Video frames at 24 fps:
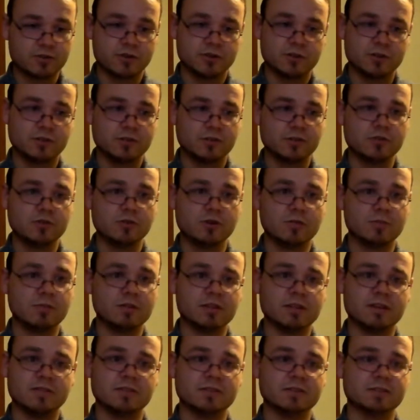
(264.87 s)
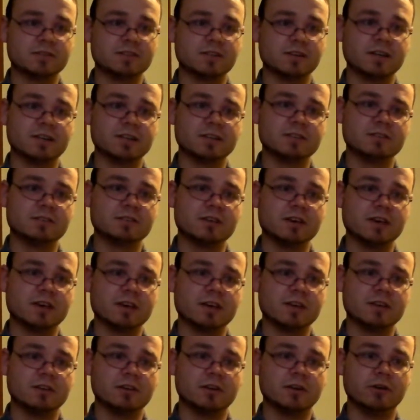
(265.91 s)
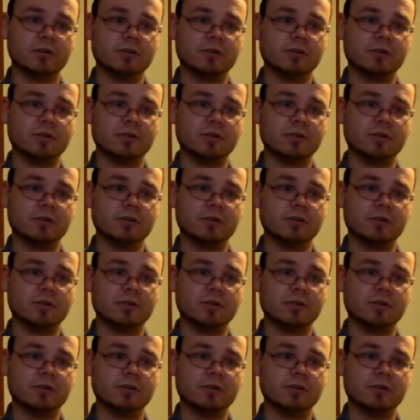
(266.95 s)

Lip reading: 32, I believe it says that,